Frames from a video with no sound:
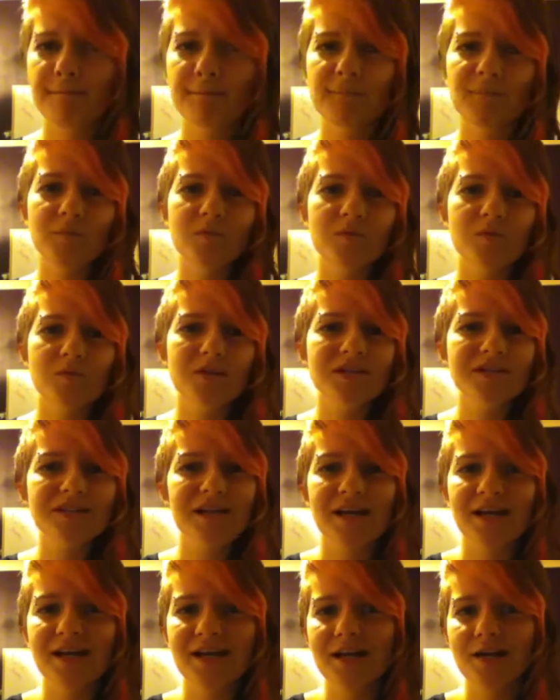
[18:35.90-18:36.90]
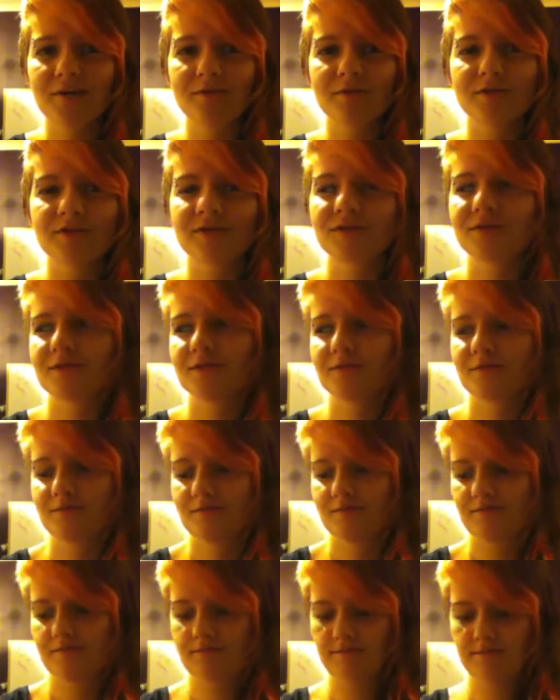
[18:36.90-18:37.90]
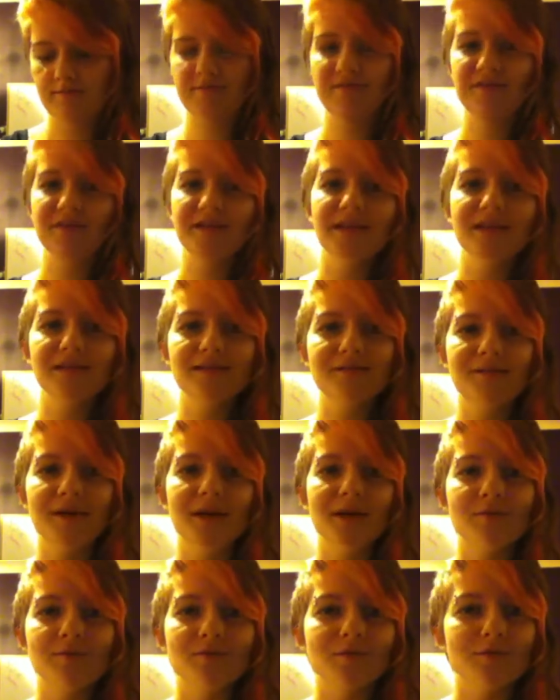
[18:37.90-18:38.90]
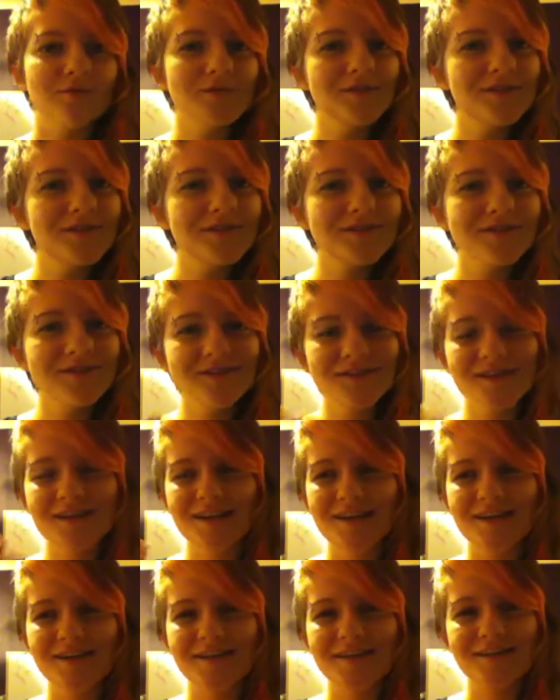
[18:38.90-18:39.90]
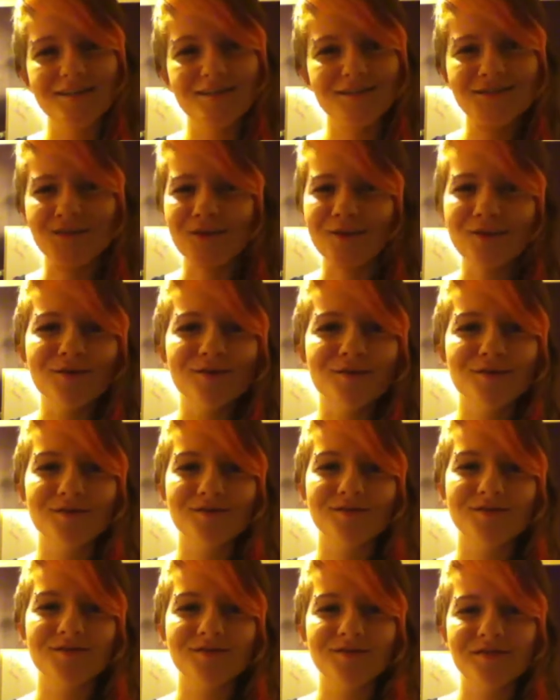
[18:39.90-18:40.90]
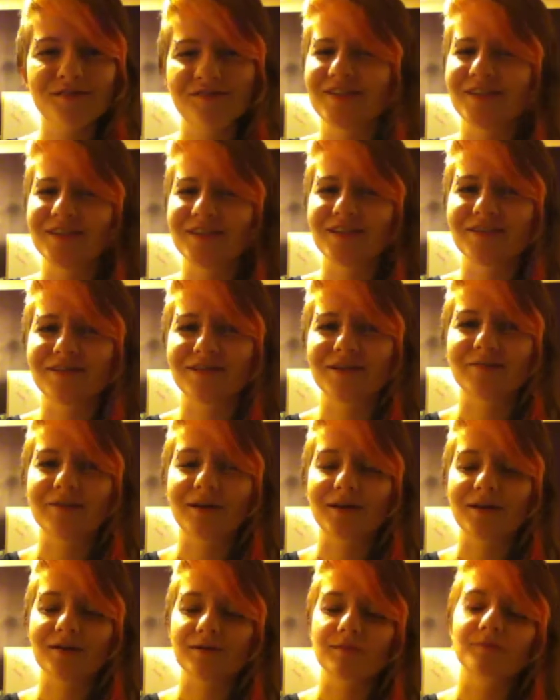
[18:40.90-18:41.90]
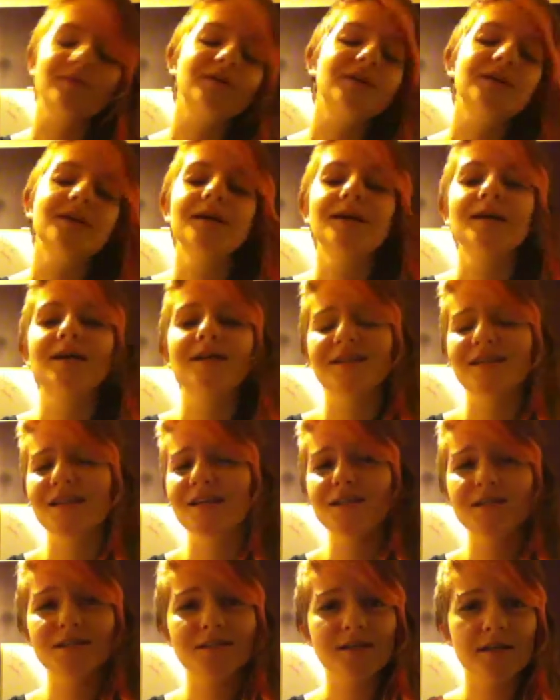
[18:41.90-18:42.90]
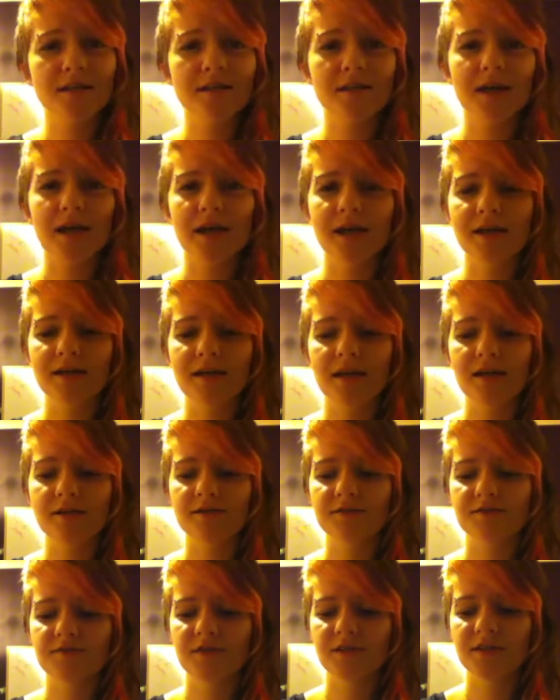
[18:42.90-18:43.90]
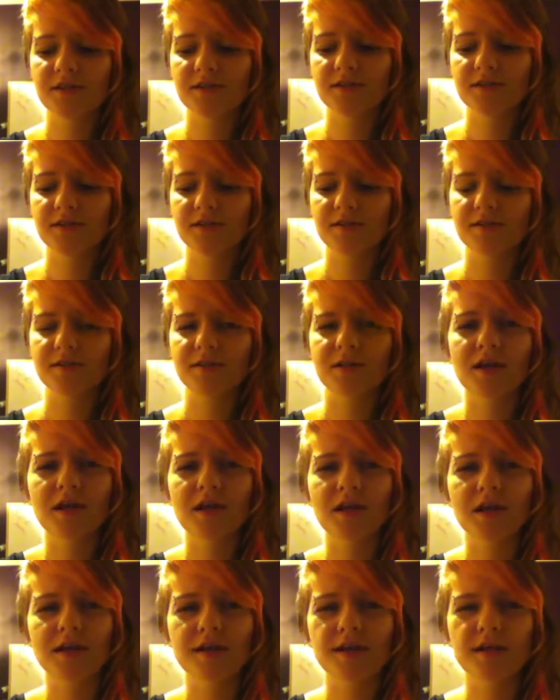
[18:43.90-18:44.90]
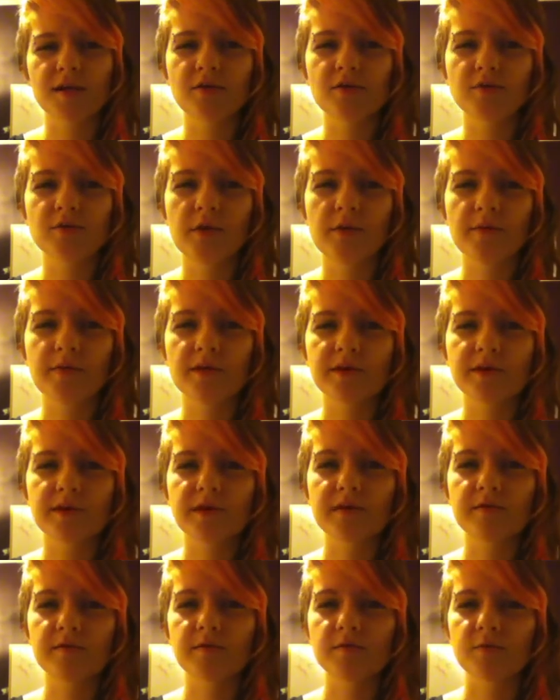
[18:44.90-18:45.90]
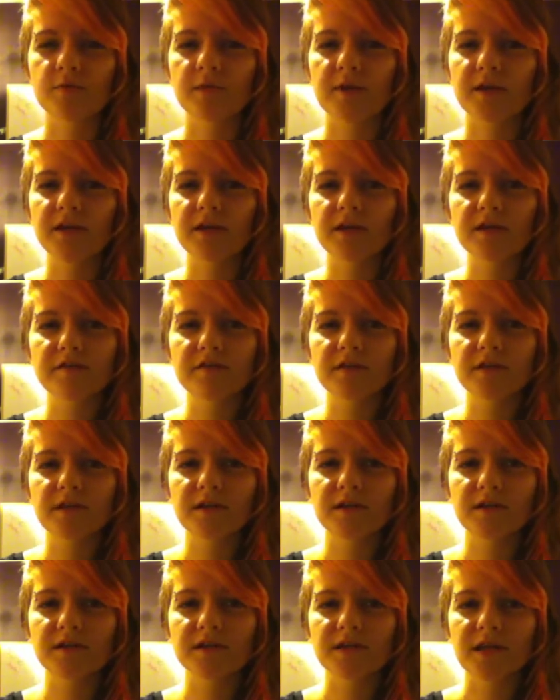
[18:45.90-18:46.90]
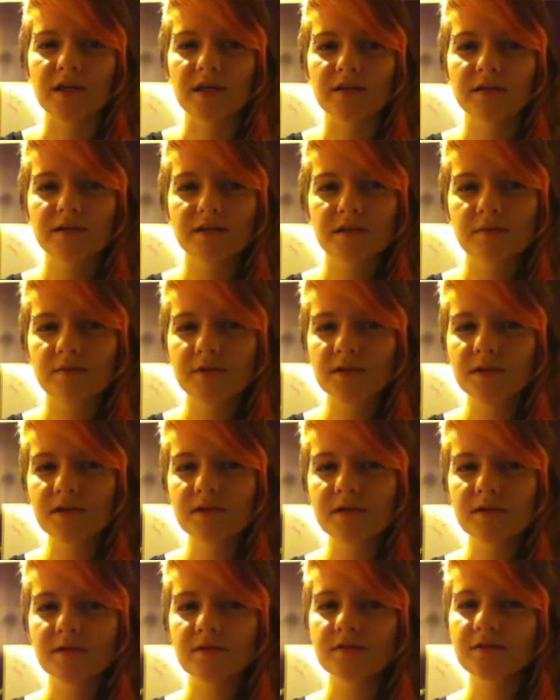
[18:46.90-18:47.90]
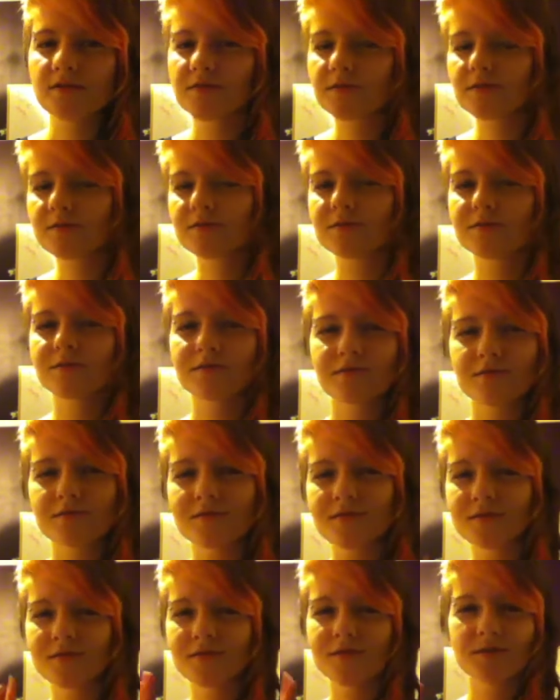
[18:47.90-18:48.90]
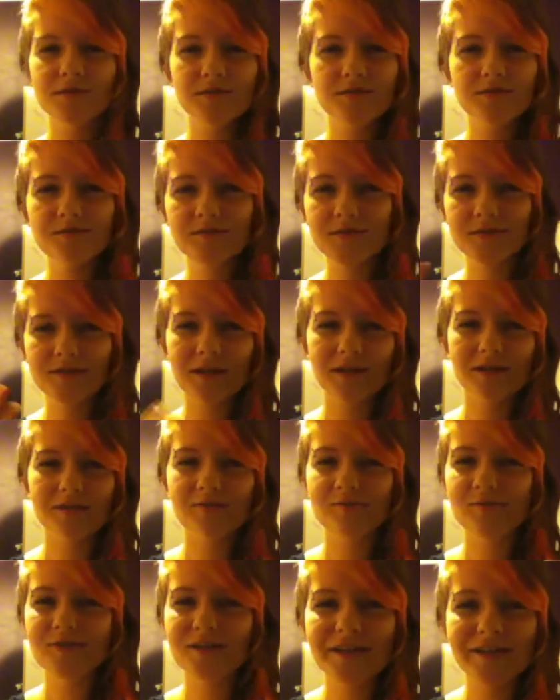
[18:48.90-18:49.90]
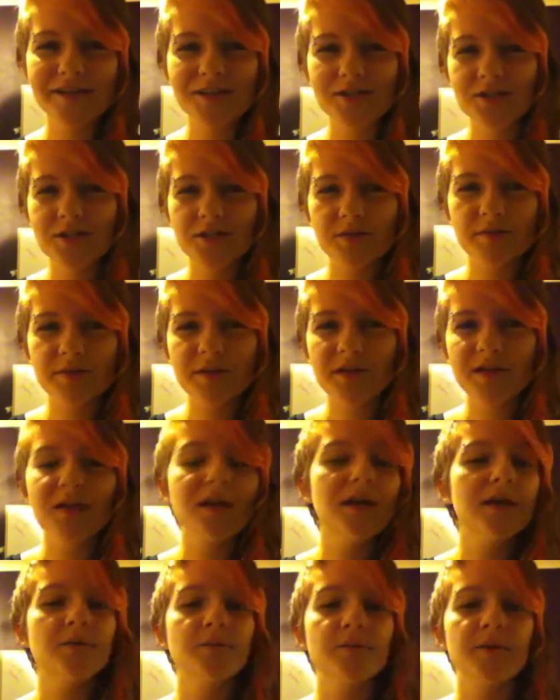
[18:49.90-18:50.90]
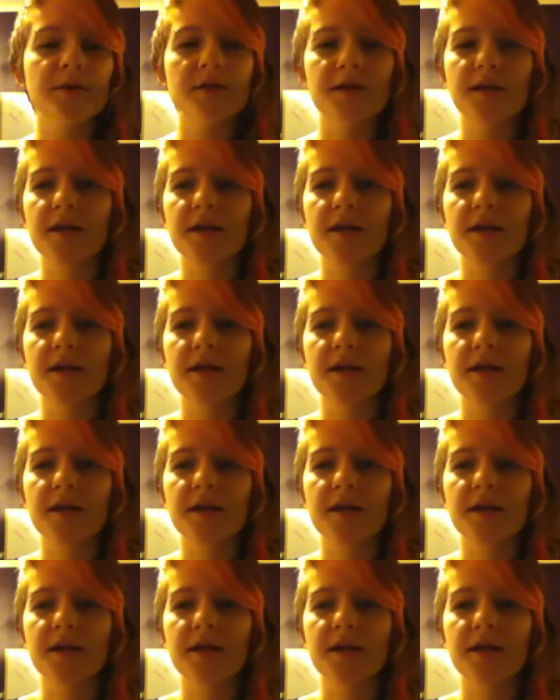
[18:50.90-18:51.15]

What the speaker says: When he's hanging out with these people that don't feel that way about him, they're just like hanging out as friends, and they would probably think it was weird if he said something to do with, like, relationship-y, but